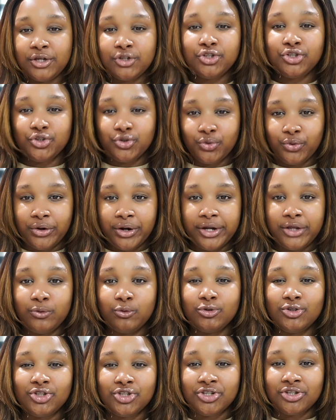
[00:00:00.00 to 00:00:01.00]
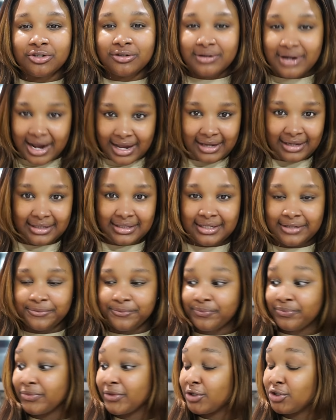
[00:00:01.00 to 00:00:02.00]
sure you dry it
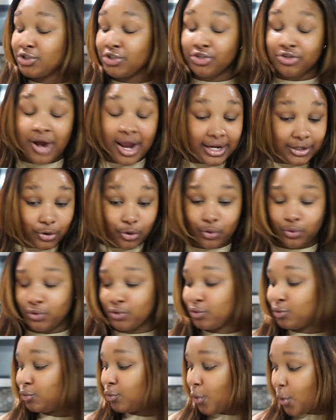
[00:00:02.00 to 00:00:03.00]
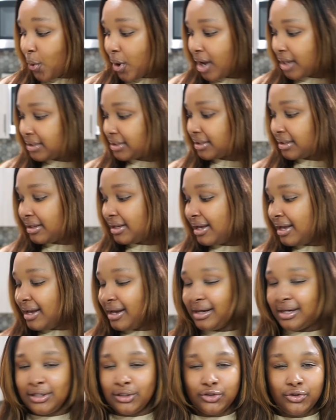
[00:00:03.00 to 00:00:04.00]
out, no water,
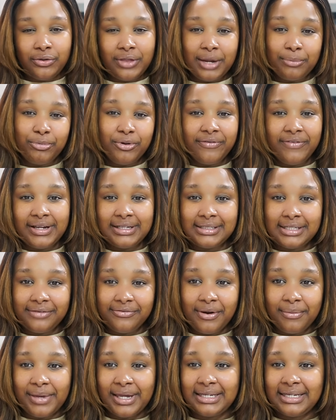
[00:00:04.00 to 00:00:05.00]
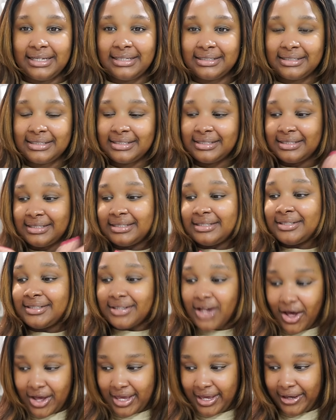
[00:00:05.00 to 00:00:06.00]
so that prevents it from getting
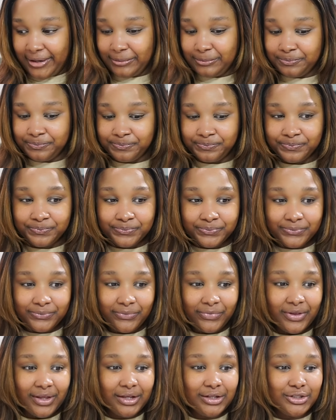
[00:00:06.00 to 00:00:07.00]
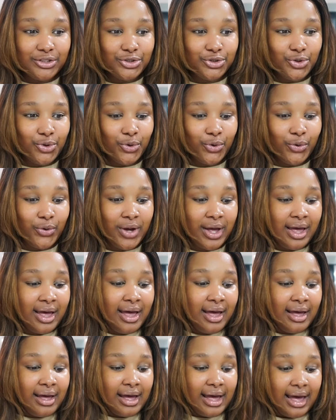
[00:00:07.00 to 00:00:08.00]
soggy. So
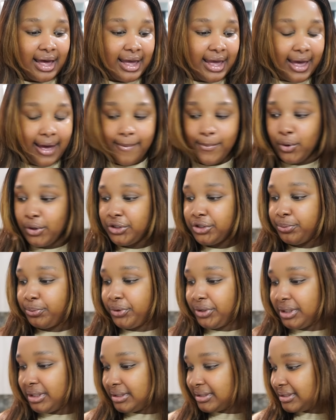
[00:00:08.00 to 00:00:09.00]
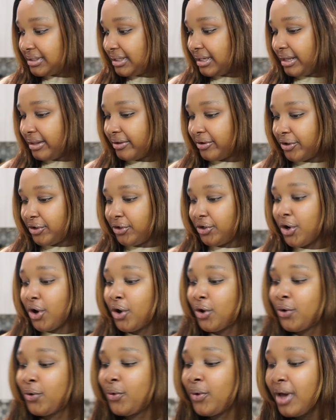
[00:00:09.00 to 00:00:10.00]
I am going to put this together
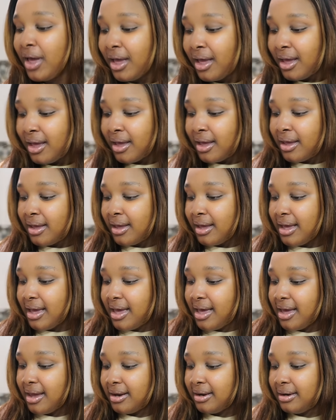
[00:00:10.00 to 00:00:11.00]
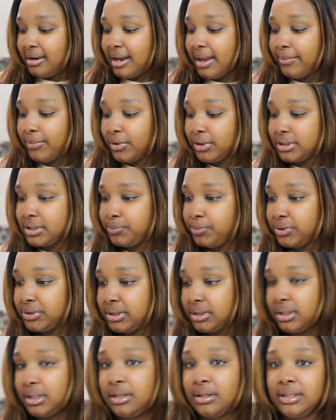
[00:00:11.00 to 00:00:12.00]
now, and I'm going to put
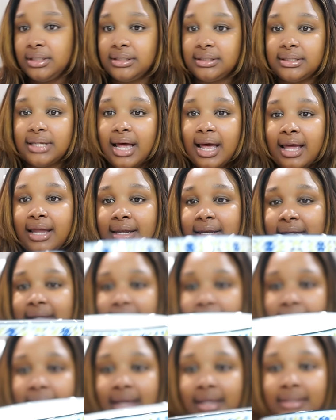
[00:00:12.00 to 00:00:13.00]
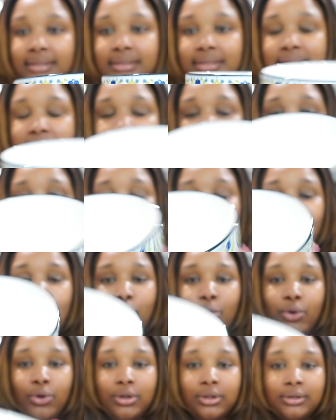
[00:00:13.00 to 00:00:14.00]
it in this nice
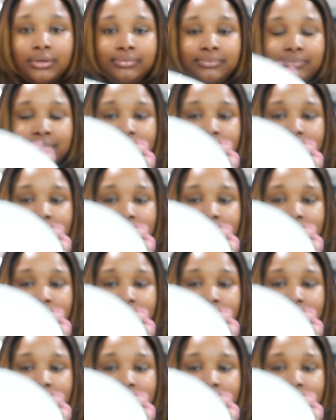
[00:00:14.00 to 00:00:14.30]
bowl,